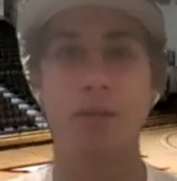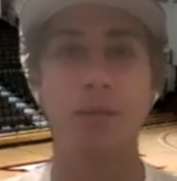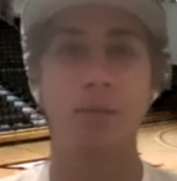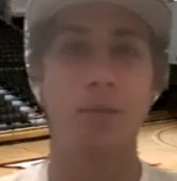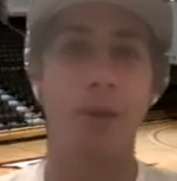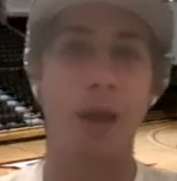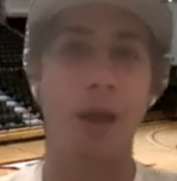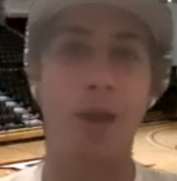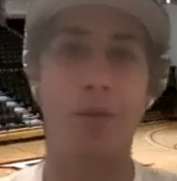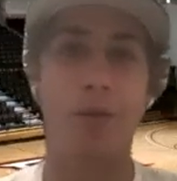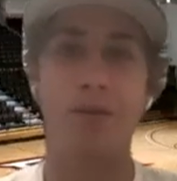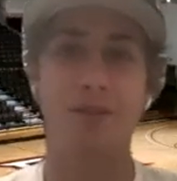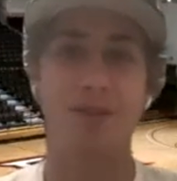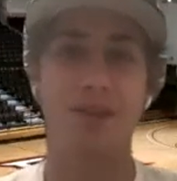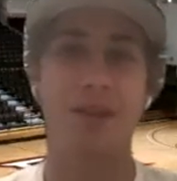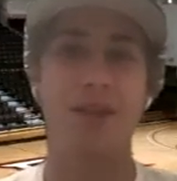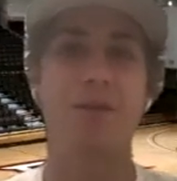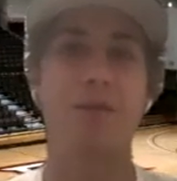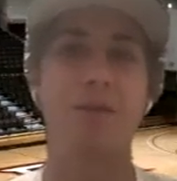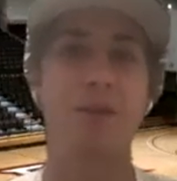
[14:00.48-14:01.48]
How
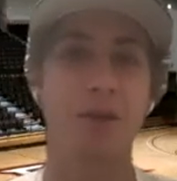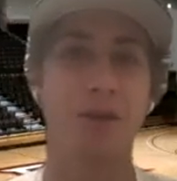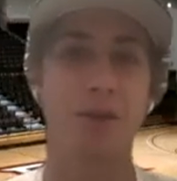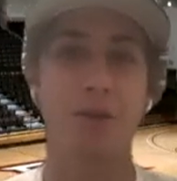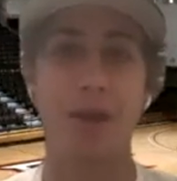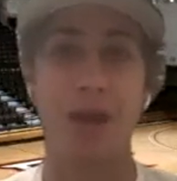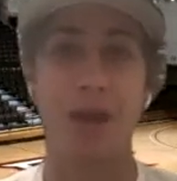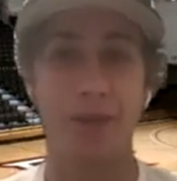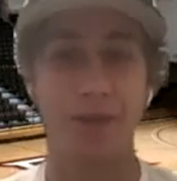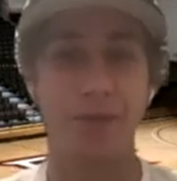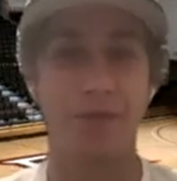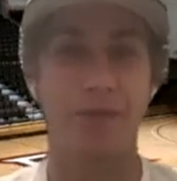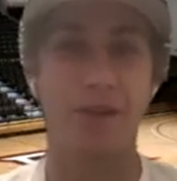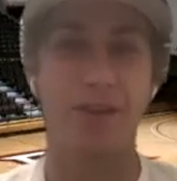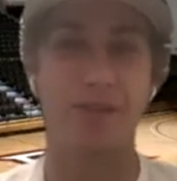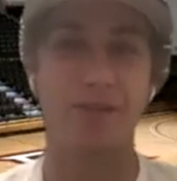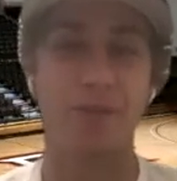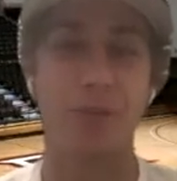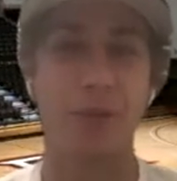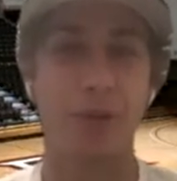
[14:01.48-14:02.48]
excited were you and the fans
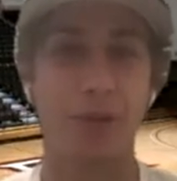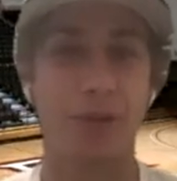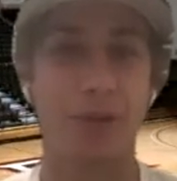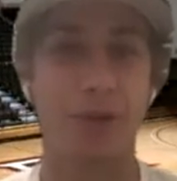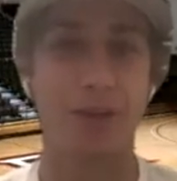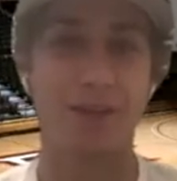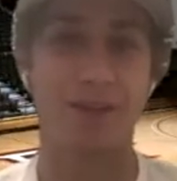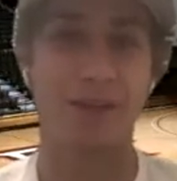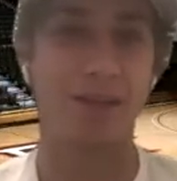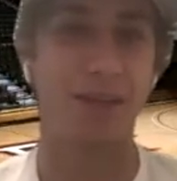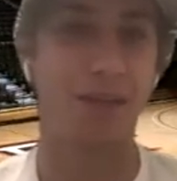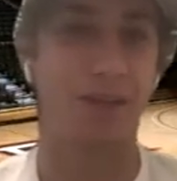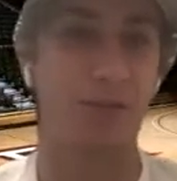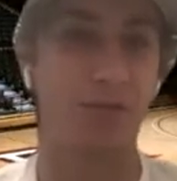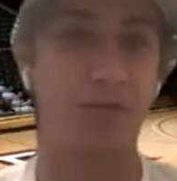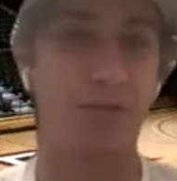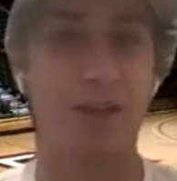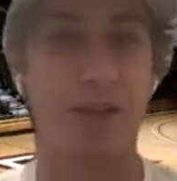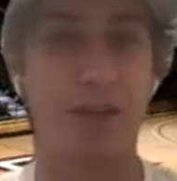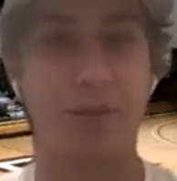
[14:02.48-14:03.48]
of Bowling Green State that you
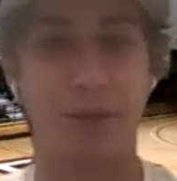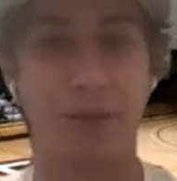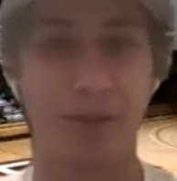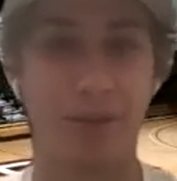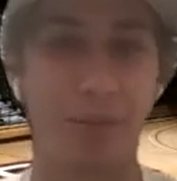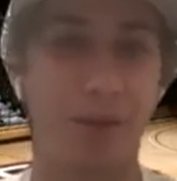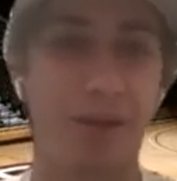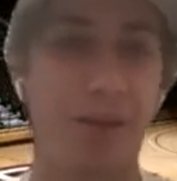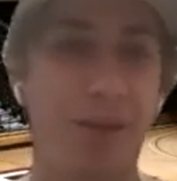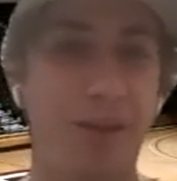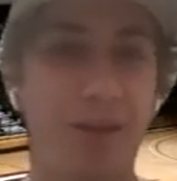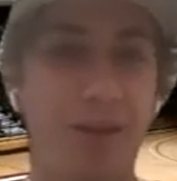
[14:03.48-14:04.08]
finally recommitted?